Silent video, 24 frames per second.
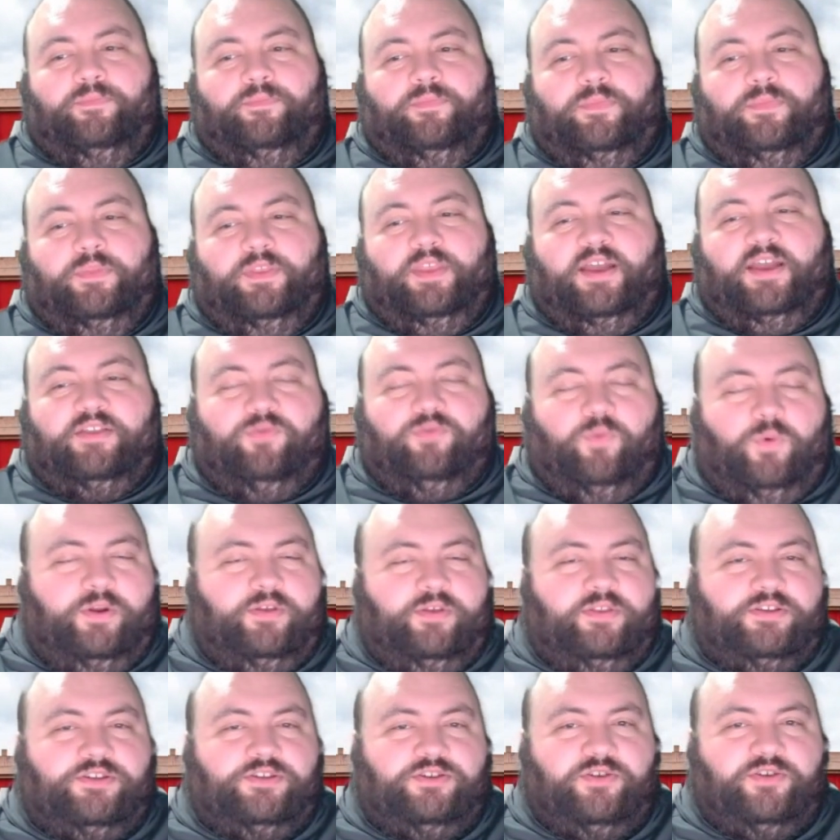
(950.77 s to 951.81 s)
that's one of
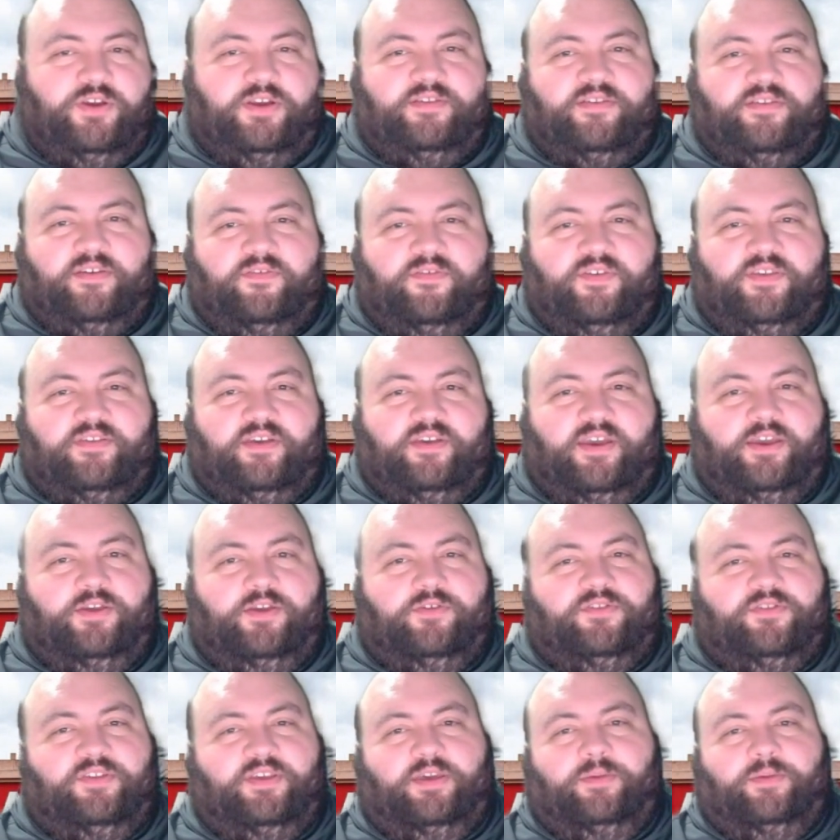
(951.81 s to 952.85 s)
the strengths of this IU
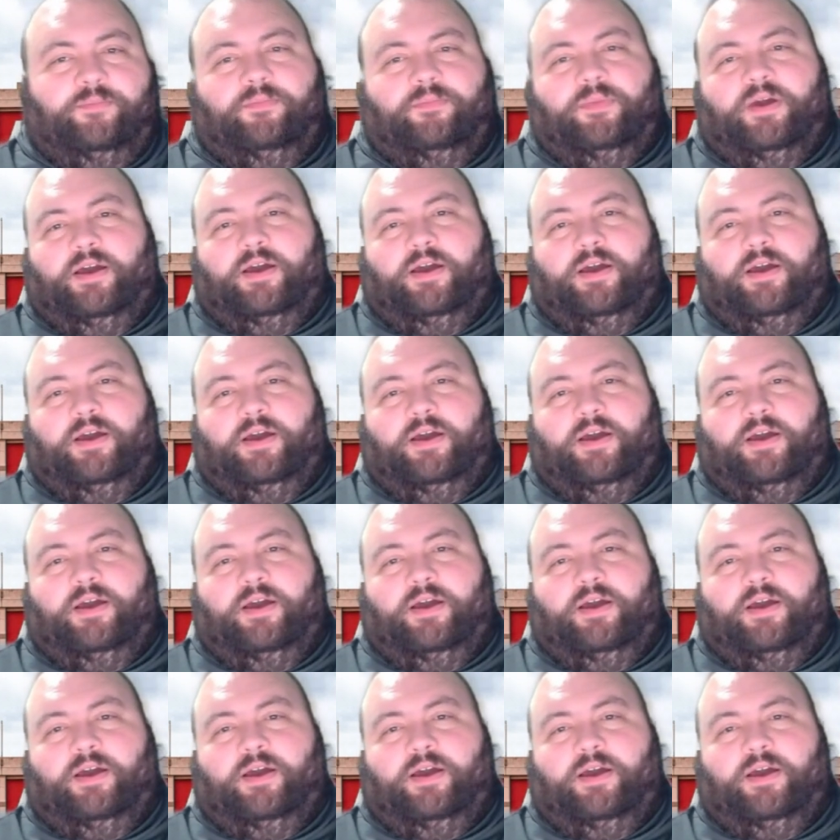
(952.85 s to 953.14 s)
team.